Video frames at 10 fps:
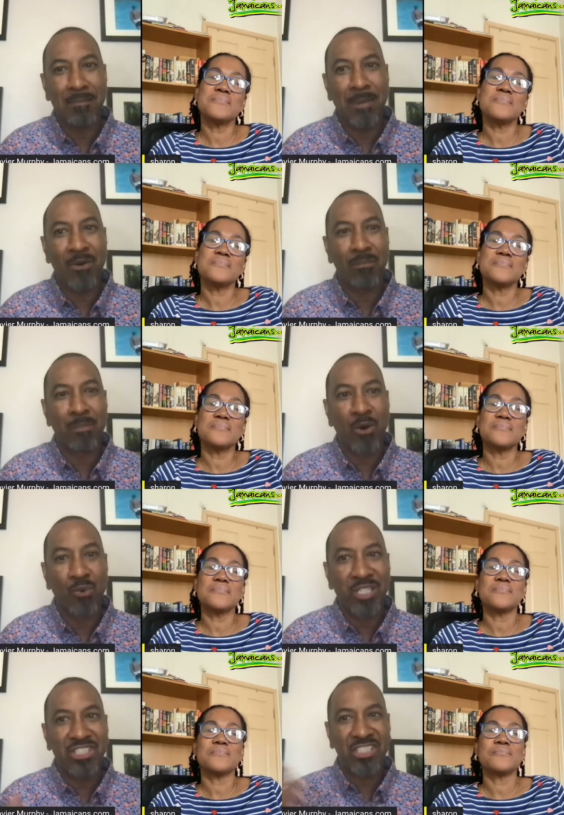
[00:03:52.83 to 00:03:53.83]

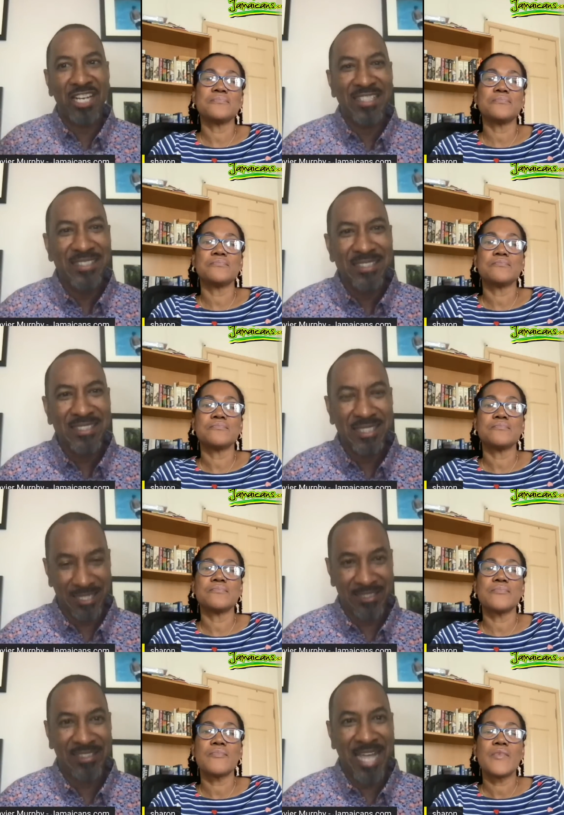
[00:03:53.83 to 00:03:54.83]
Speaker 1: Mauritians?
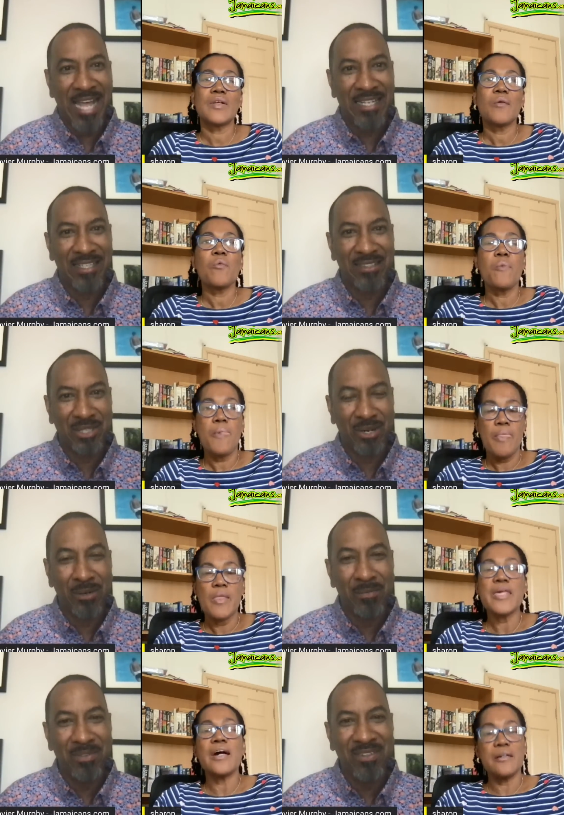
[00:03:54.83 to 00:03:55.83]
Is that the
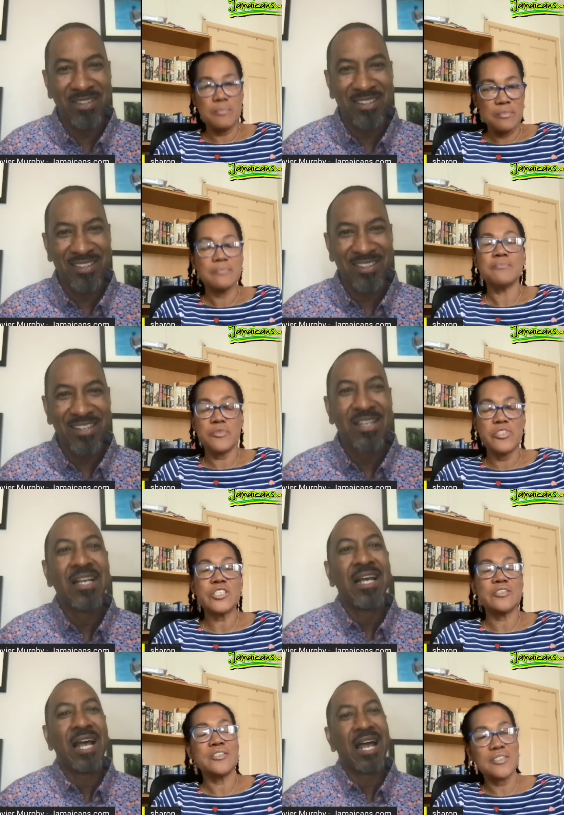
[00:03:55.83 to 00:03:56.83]
term?
Speaker 2: Yeah,
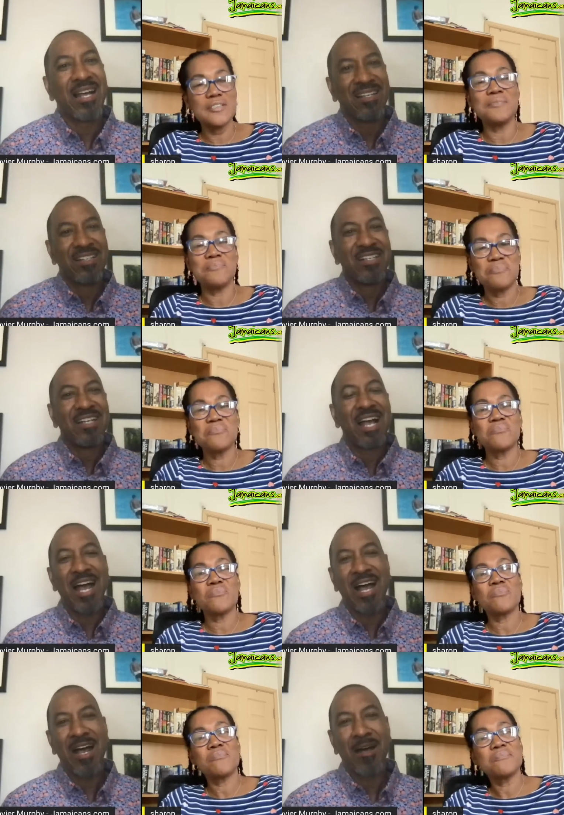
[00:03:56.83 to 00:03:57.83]
Mauritians.
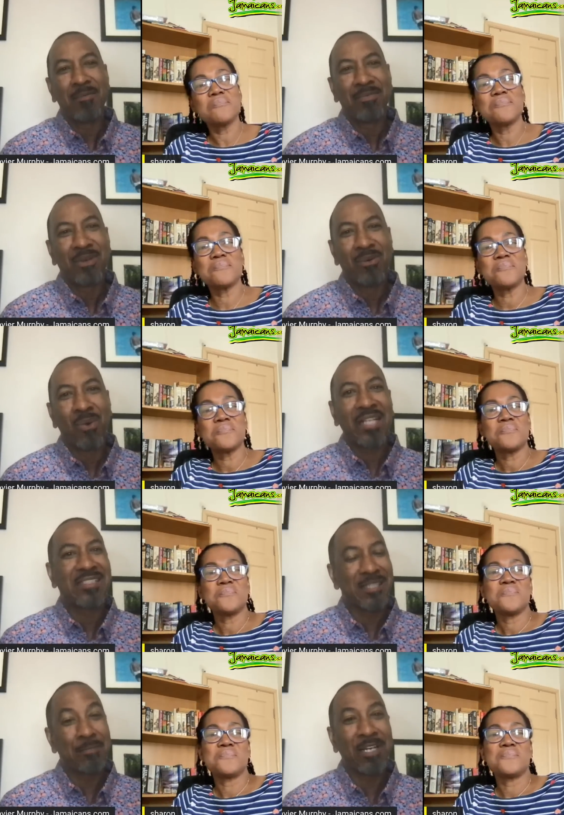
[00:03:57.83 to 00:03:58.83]
Speaker 1: What
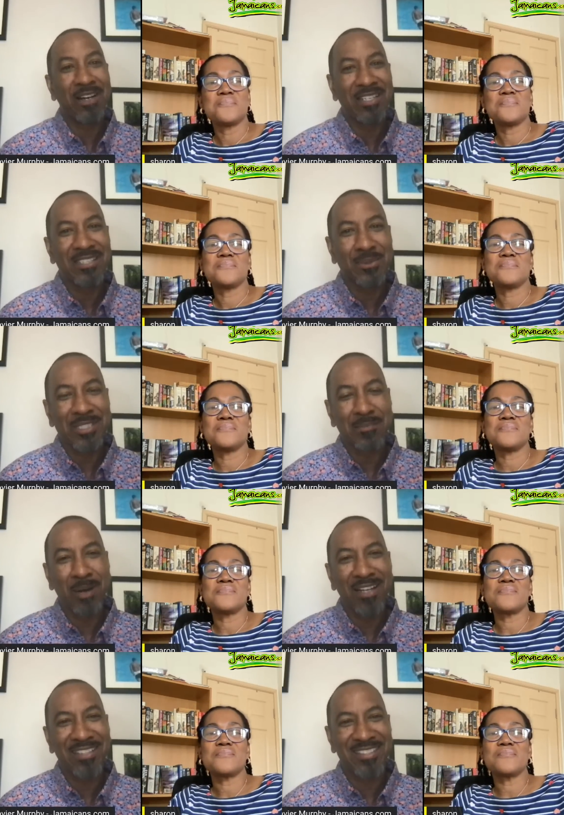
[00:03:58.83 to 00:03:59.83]
typically is the
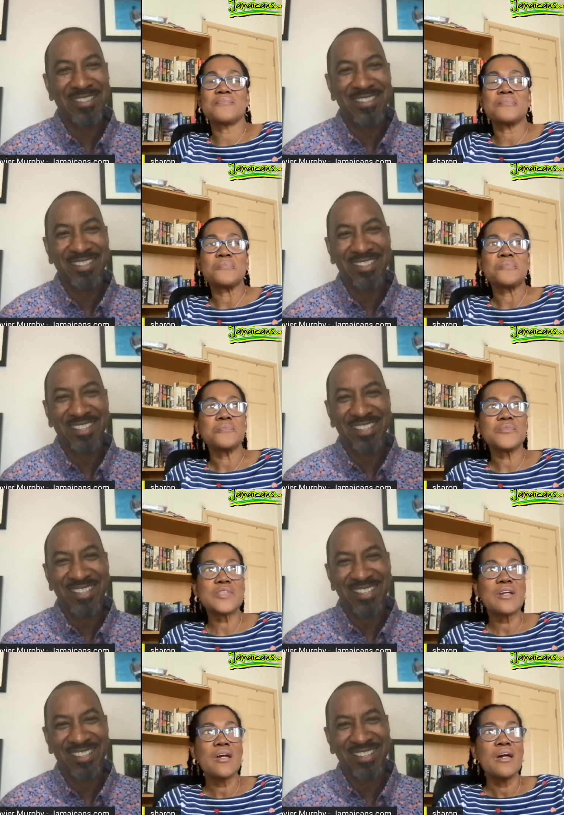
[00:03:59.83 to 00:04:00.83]
response?
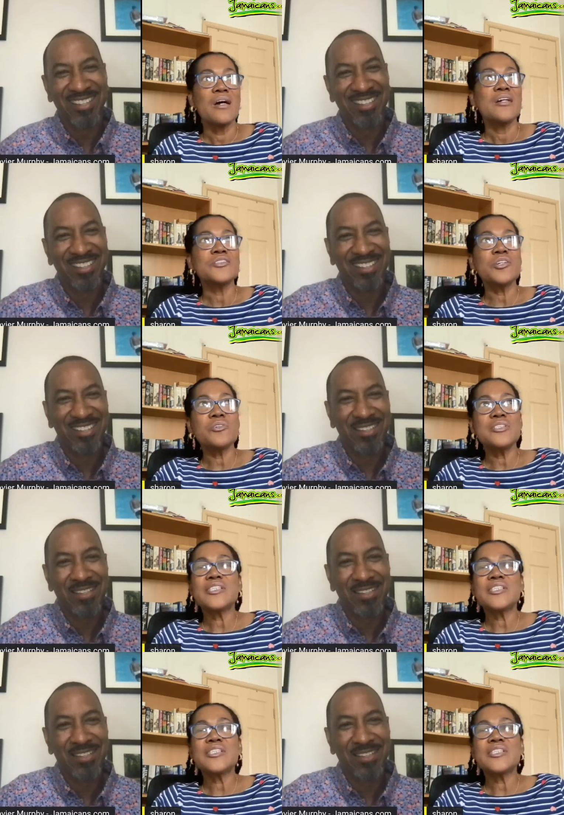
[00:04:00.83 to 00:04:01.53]
Speaker 2: So the